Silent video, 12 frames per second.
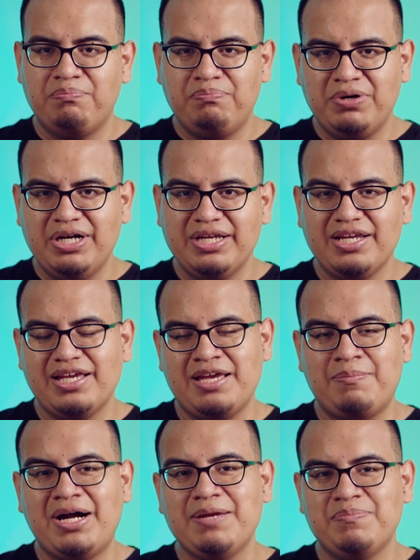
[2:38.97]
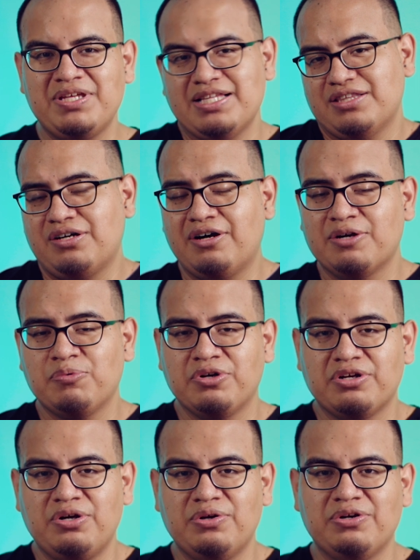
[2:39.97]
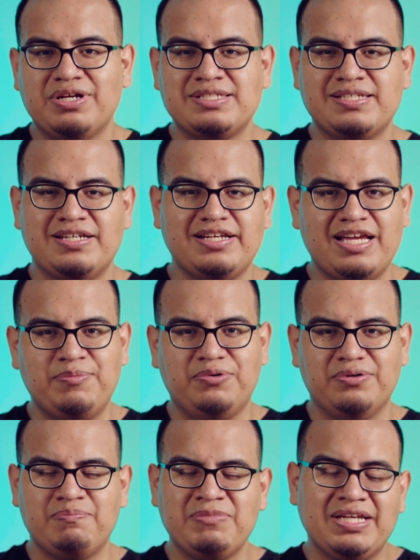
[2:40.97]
but it might be that the hardware encoder isn't enabled.